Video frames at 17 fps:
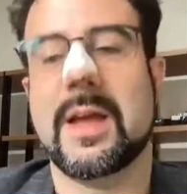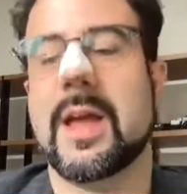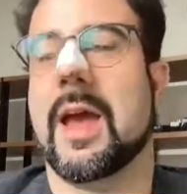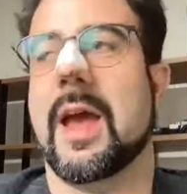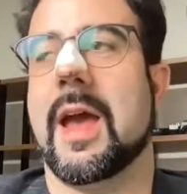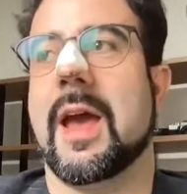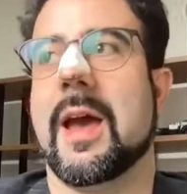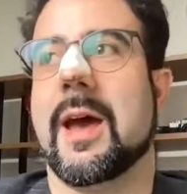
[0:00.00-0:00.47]

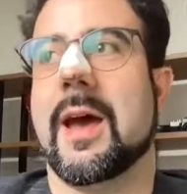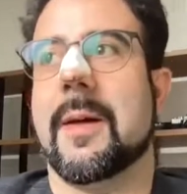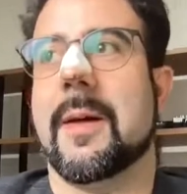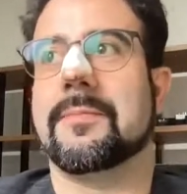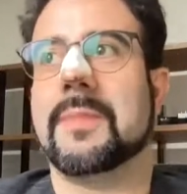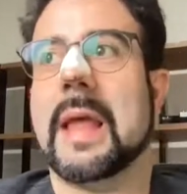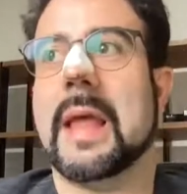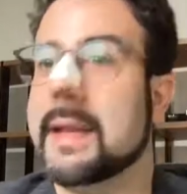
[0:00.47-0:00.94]
And
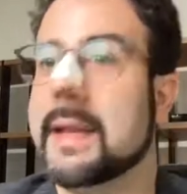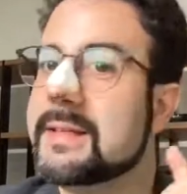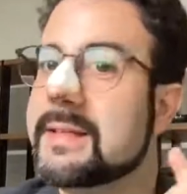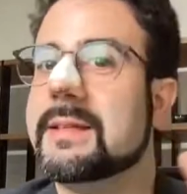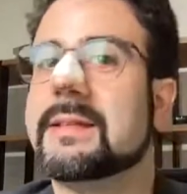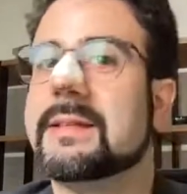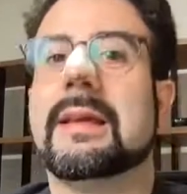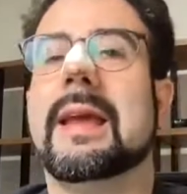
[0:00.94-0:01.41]
this
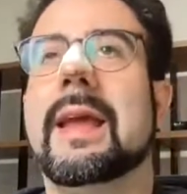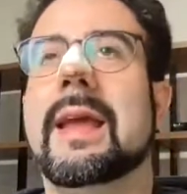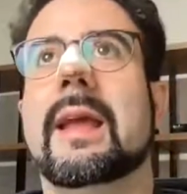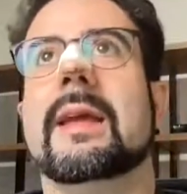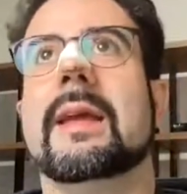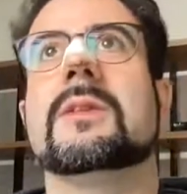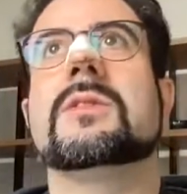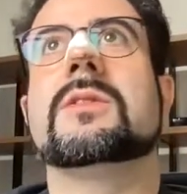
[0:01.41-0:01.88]
is
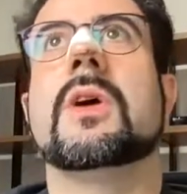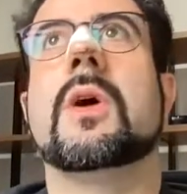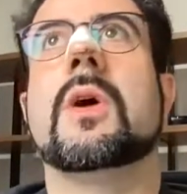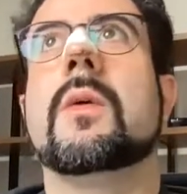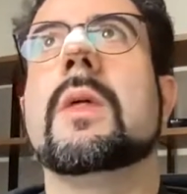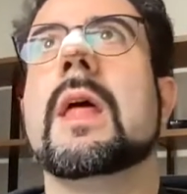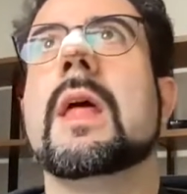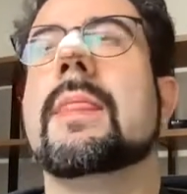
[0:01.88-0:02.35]
key.
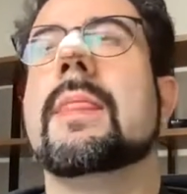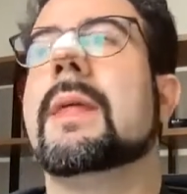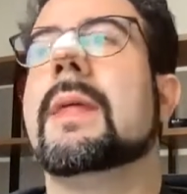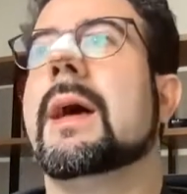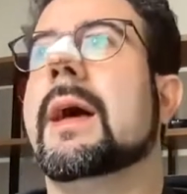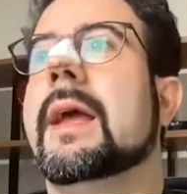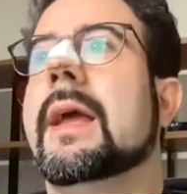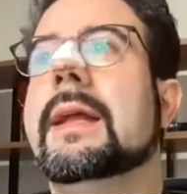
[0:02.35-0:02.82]
So
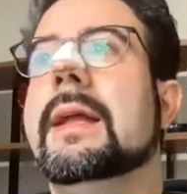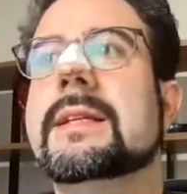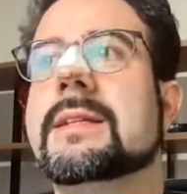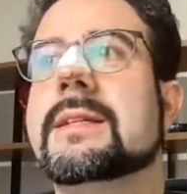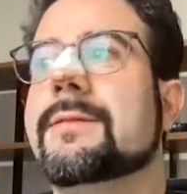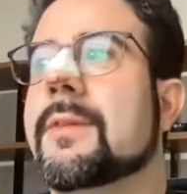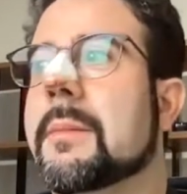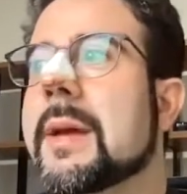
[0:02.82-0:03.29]
in this
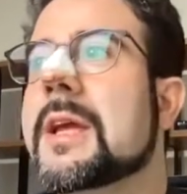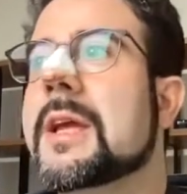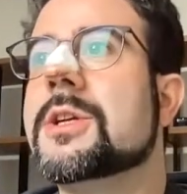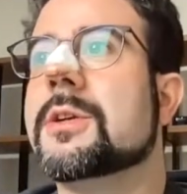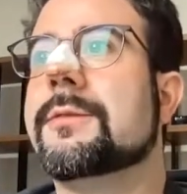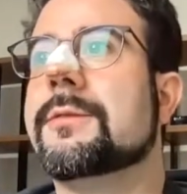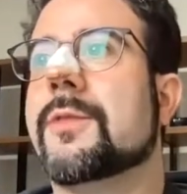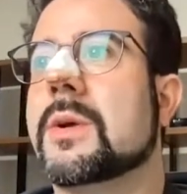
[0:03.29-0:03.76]

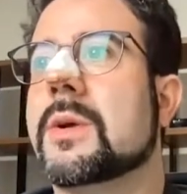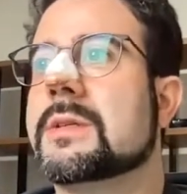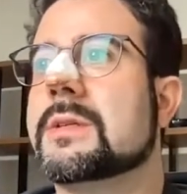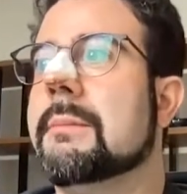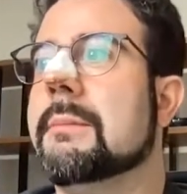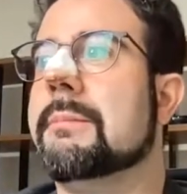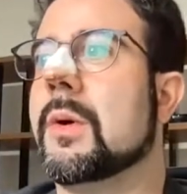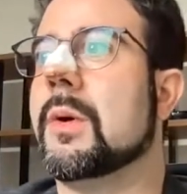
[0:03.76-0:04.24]
information, for
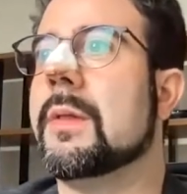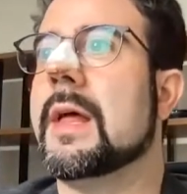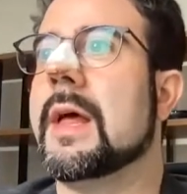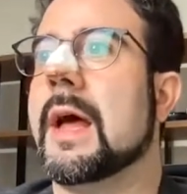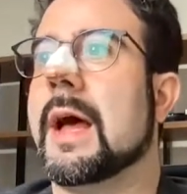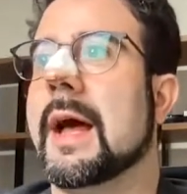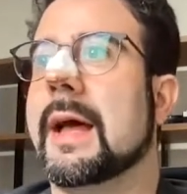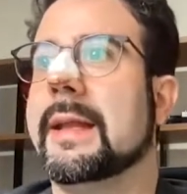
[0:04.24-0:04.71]
example,
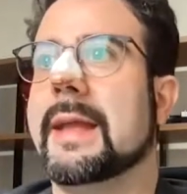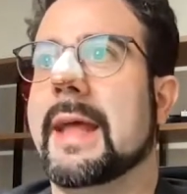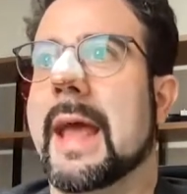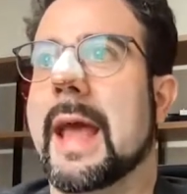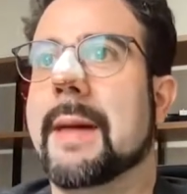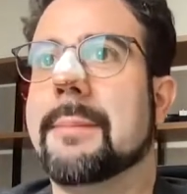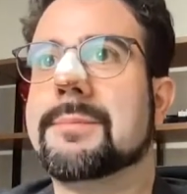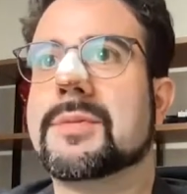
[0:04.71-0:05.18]
the
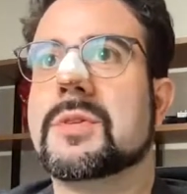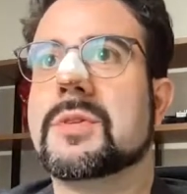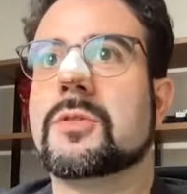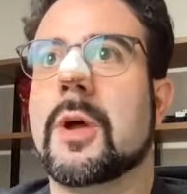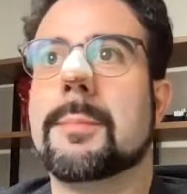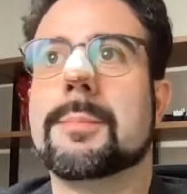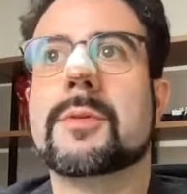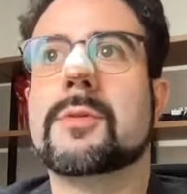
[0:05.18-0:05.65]
apps
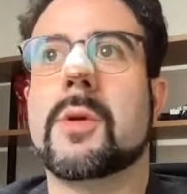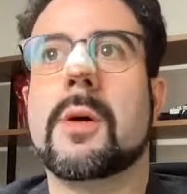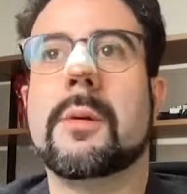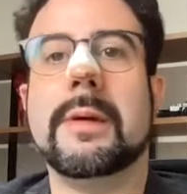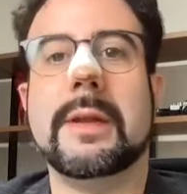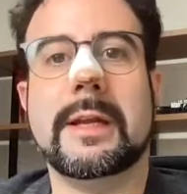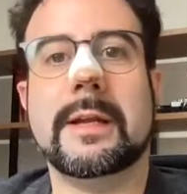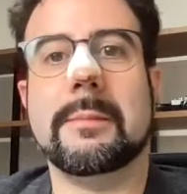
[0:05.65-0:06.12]
stopped
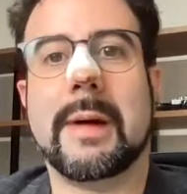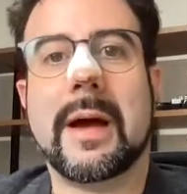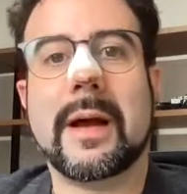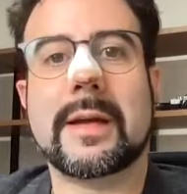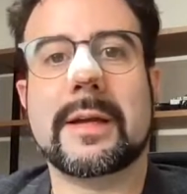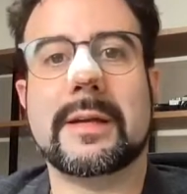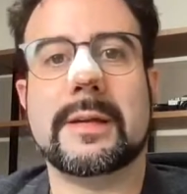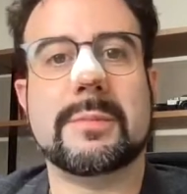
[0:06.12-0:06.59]
growing in the
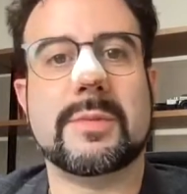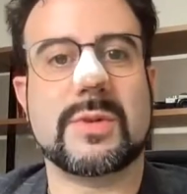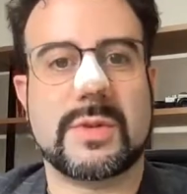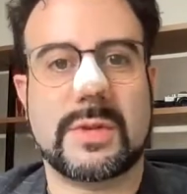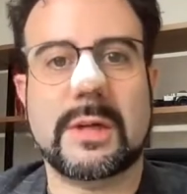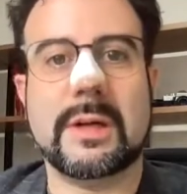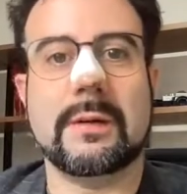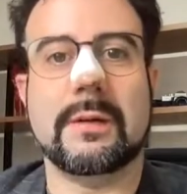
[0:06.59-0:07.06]
market in
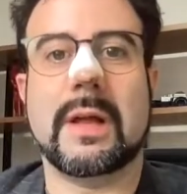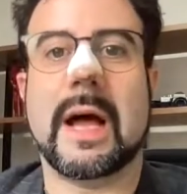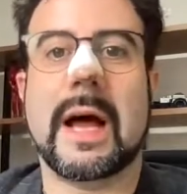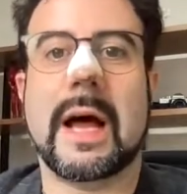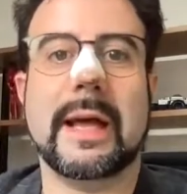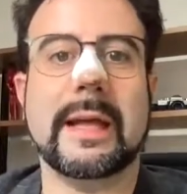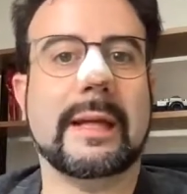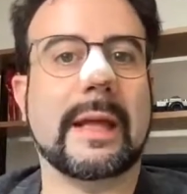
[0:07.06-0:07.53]
Brazil,
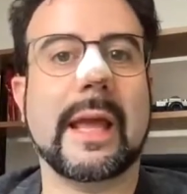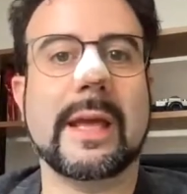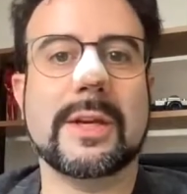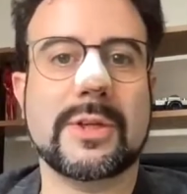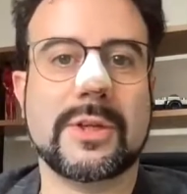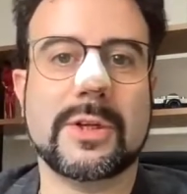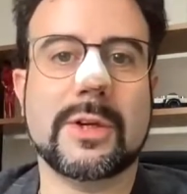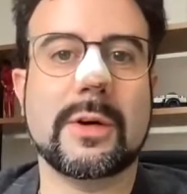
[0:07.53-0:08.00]

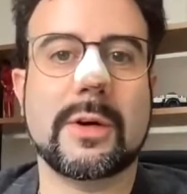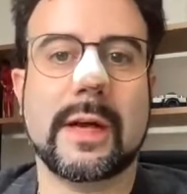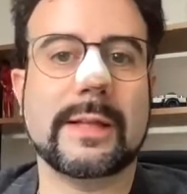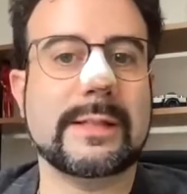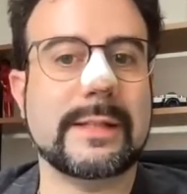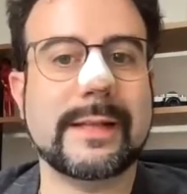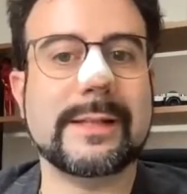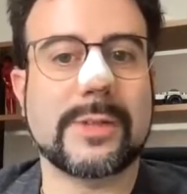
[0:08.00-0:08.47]
iQueijo and
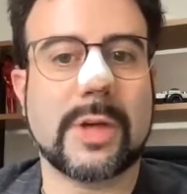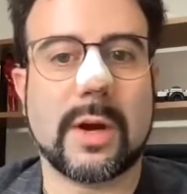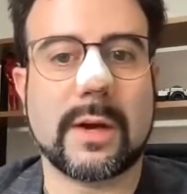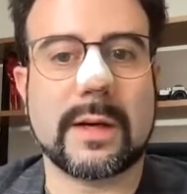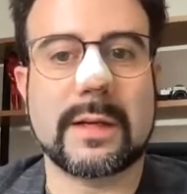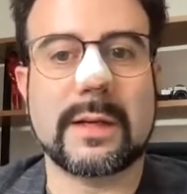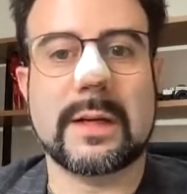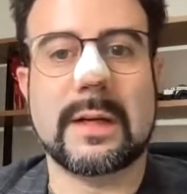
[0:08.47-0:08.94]
TikTok.
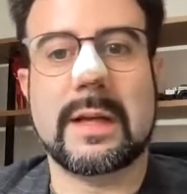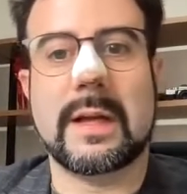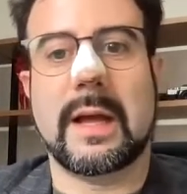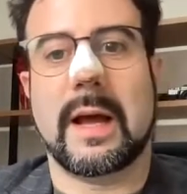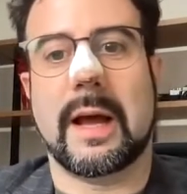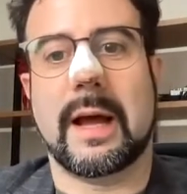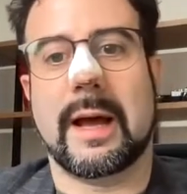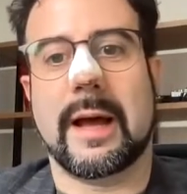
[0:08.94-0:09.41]

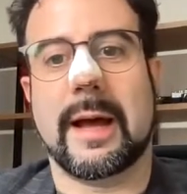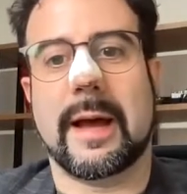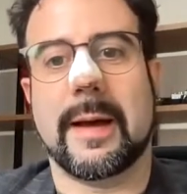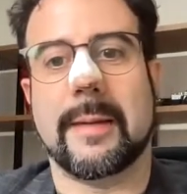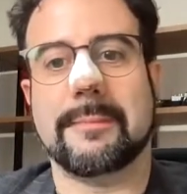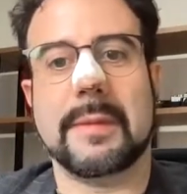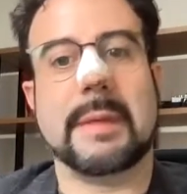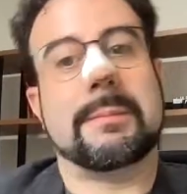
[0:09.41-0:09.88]

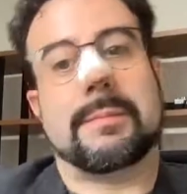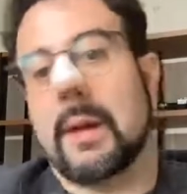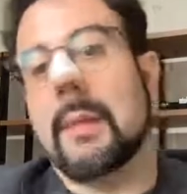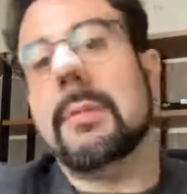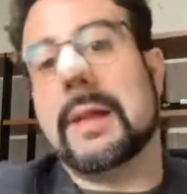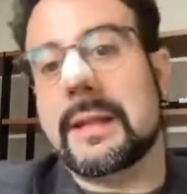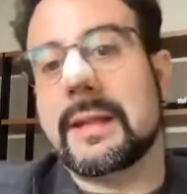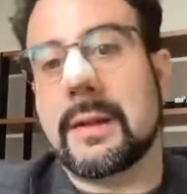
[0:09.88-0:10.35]
And
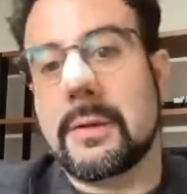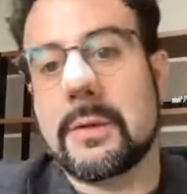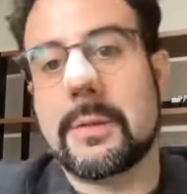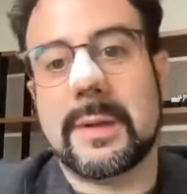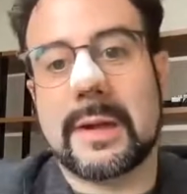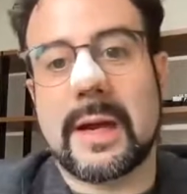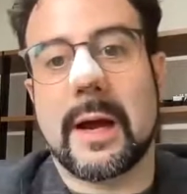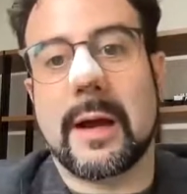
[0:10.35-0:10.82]
probably they will
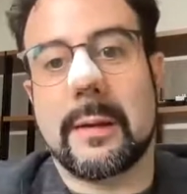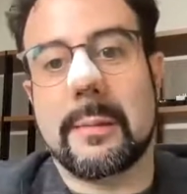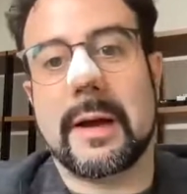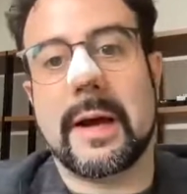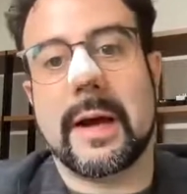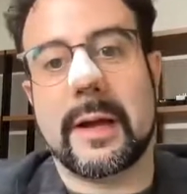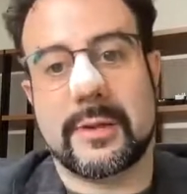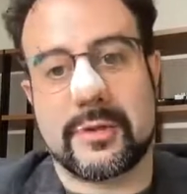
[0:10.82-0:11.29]
become
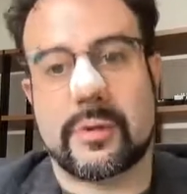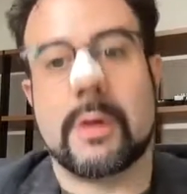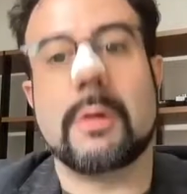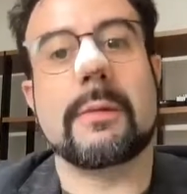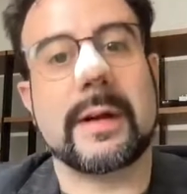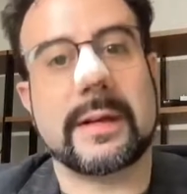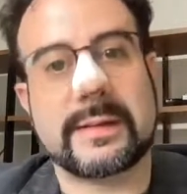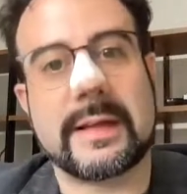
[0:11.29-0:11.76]
as
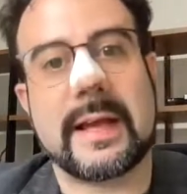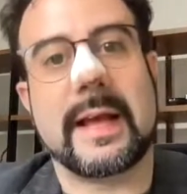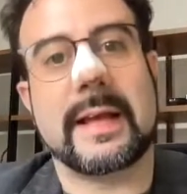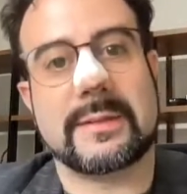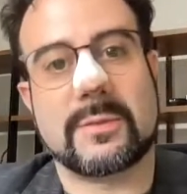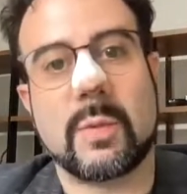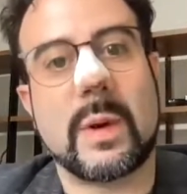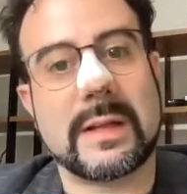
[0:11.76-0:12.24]
stronger
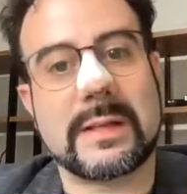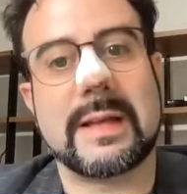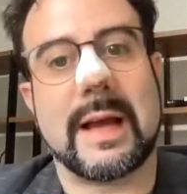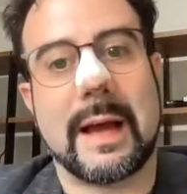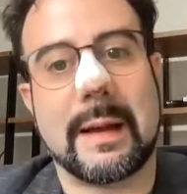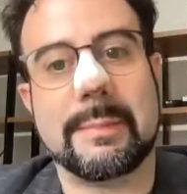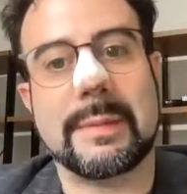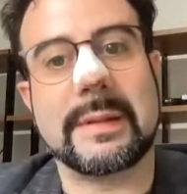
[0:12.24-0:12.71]
as
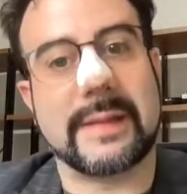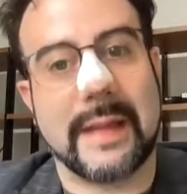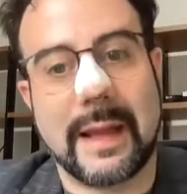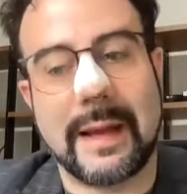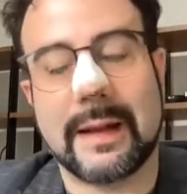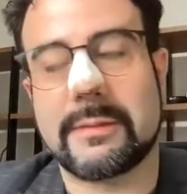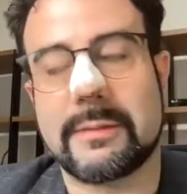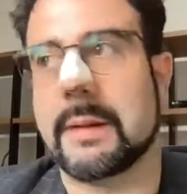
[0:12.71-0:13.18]
WhatsApp and
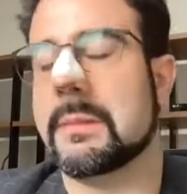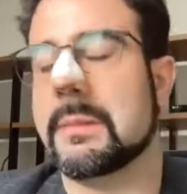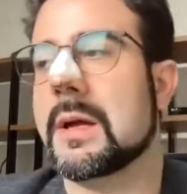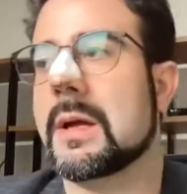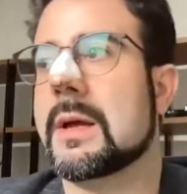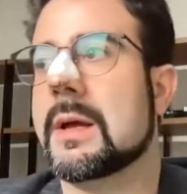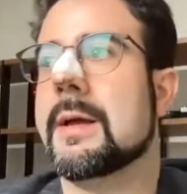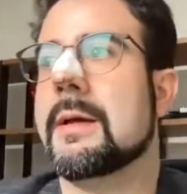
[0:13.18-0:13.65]
Telegram.
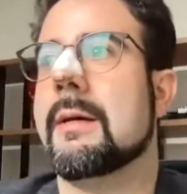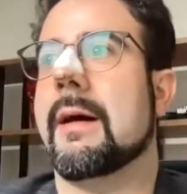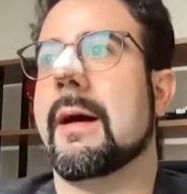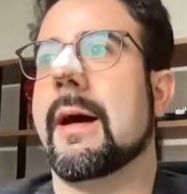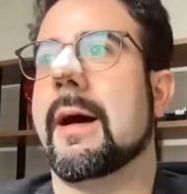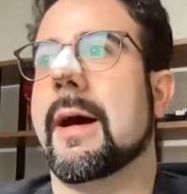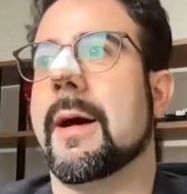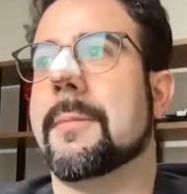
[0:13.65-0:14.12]

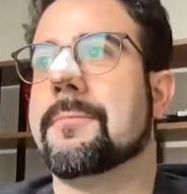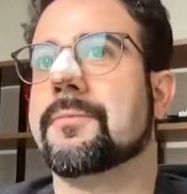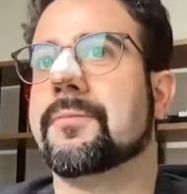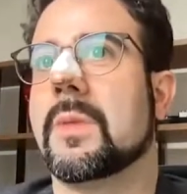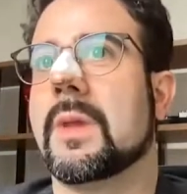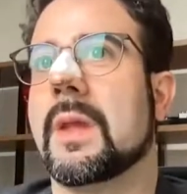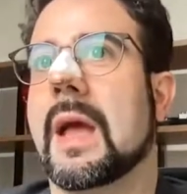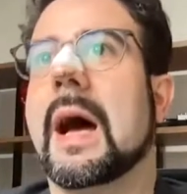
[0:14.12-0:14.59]

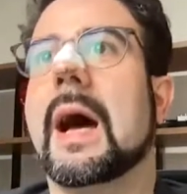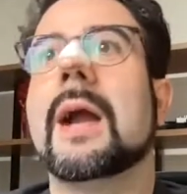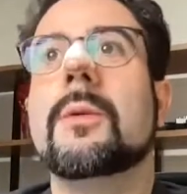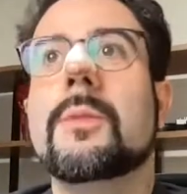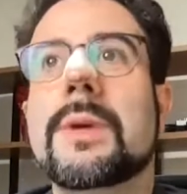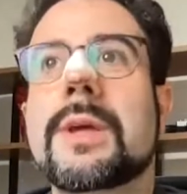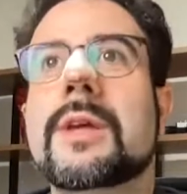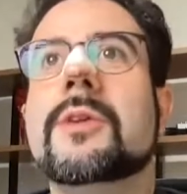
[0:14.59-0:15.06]
Are
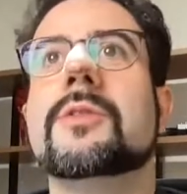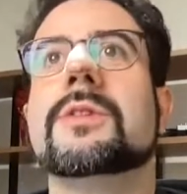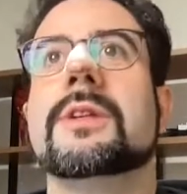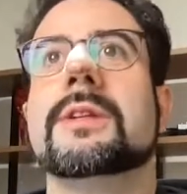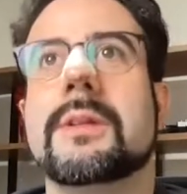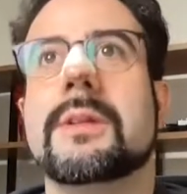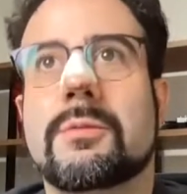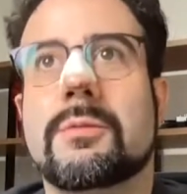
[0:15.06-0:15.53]
we using the